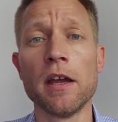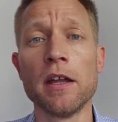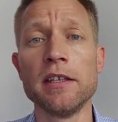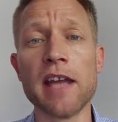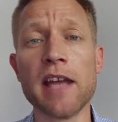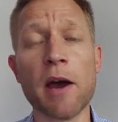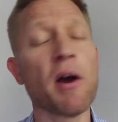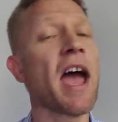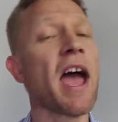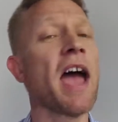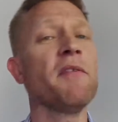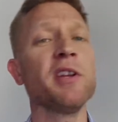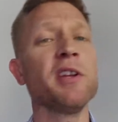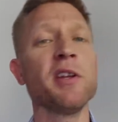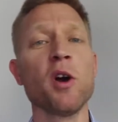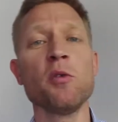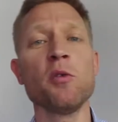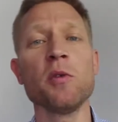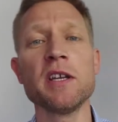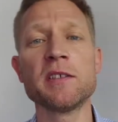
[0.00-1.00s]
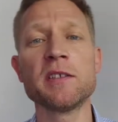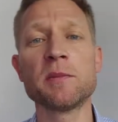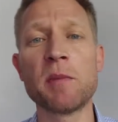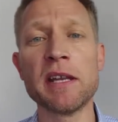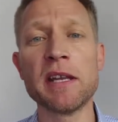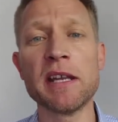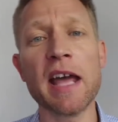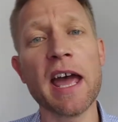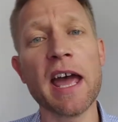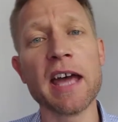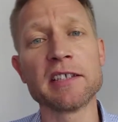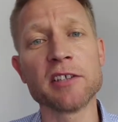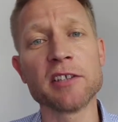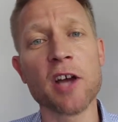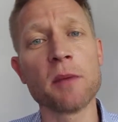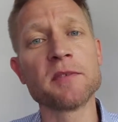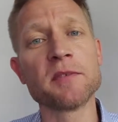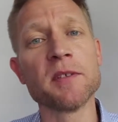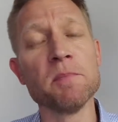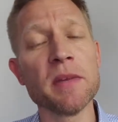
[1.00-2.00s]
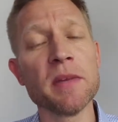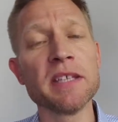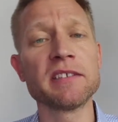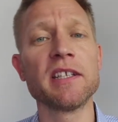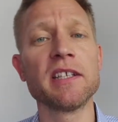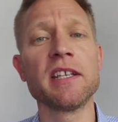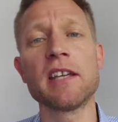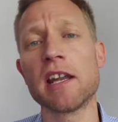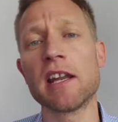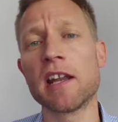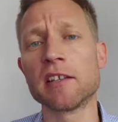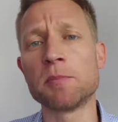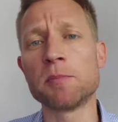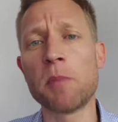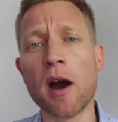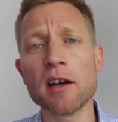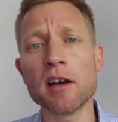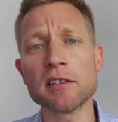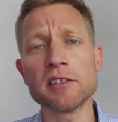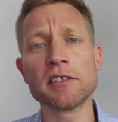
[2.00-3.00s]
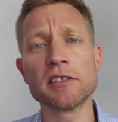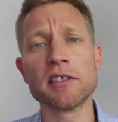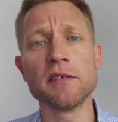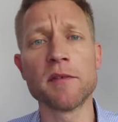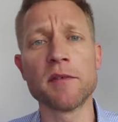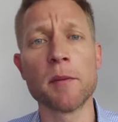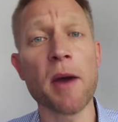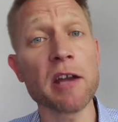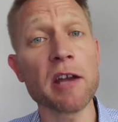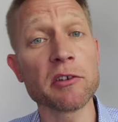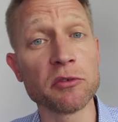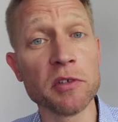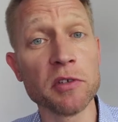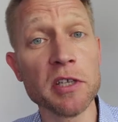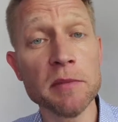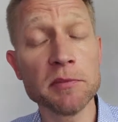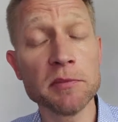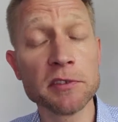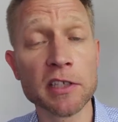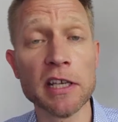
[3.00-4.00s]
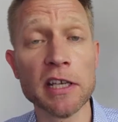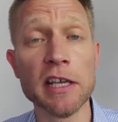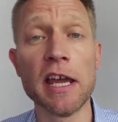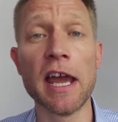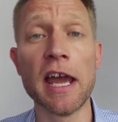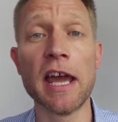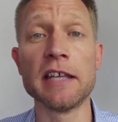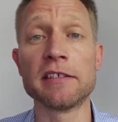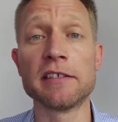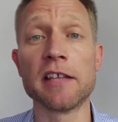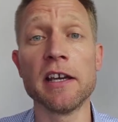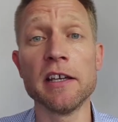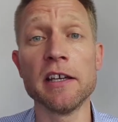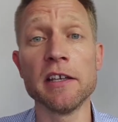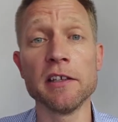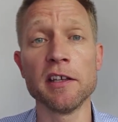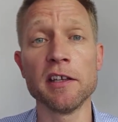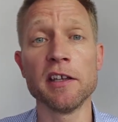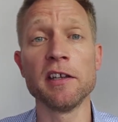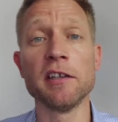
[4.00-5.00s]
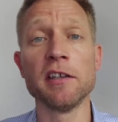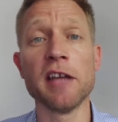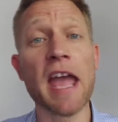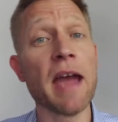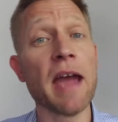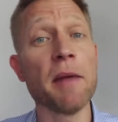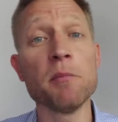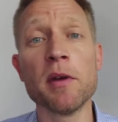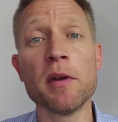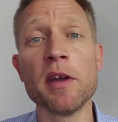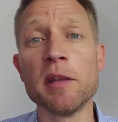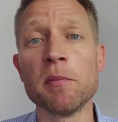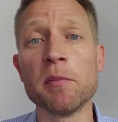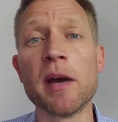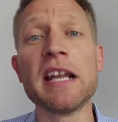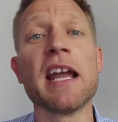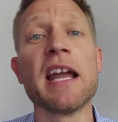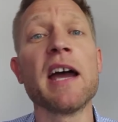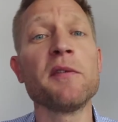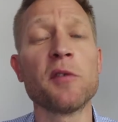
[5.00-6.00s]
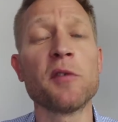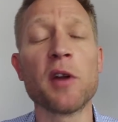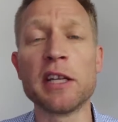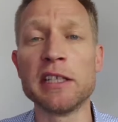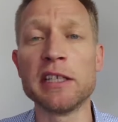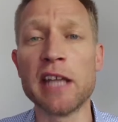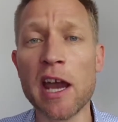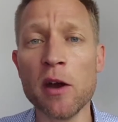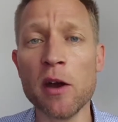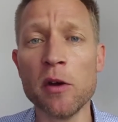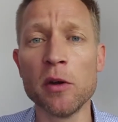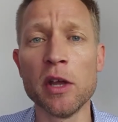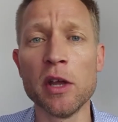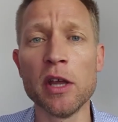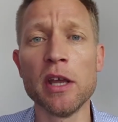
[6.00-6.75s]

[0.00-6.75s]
Now, I haven't always been as optimistic and as positive about dreams as I am in my life right now.